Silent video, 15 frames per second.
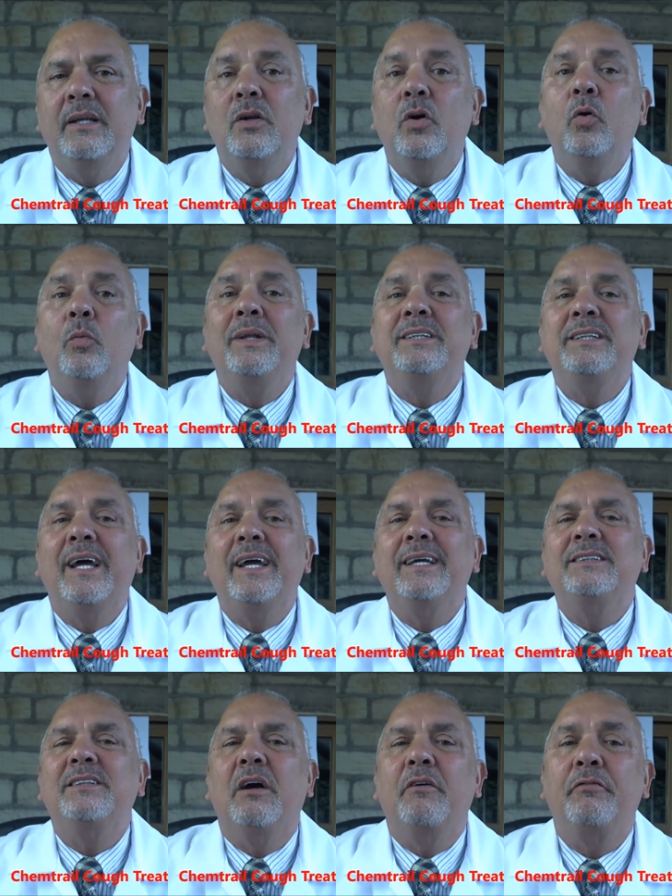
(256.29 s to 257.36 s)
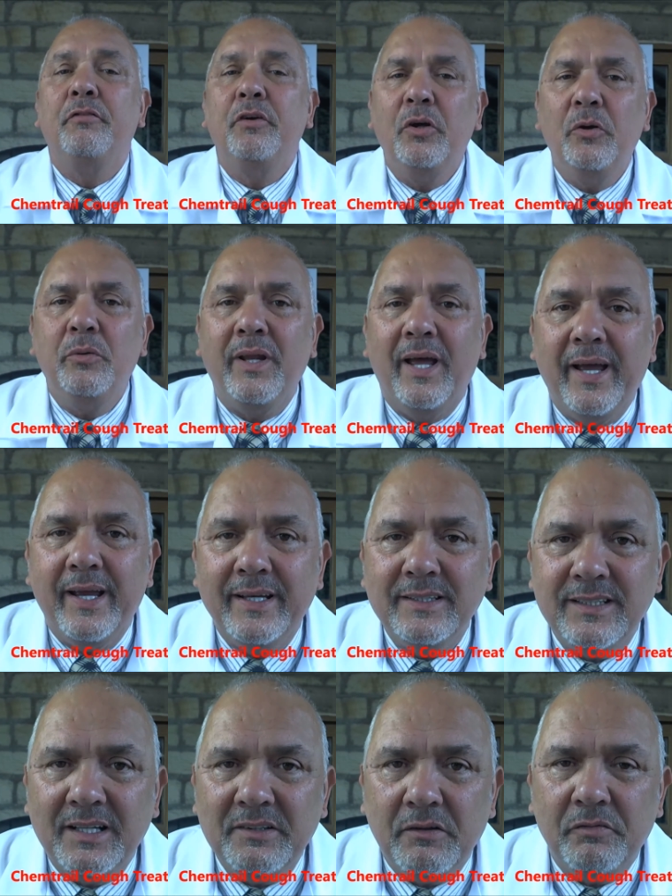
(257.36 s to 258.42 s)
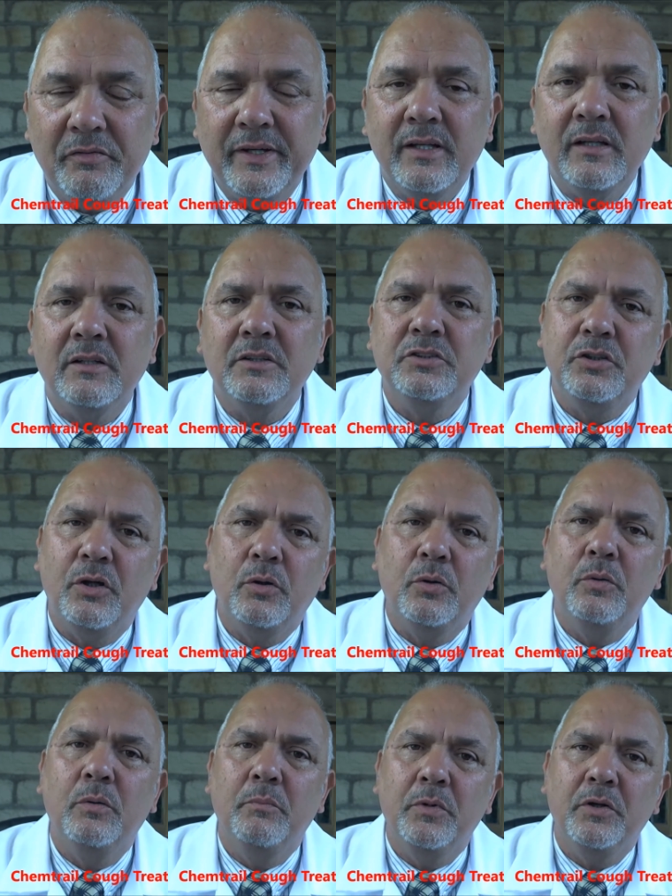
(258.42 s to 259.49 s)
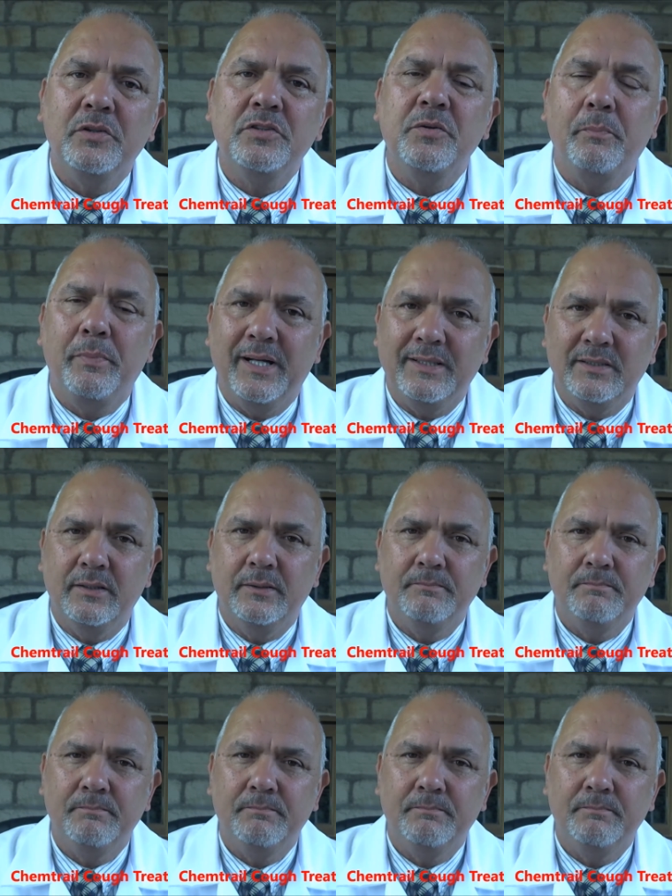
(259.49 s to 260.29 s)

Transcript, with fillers: normally takes a few days and you'll feel so much better.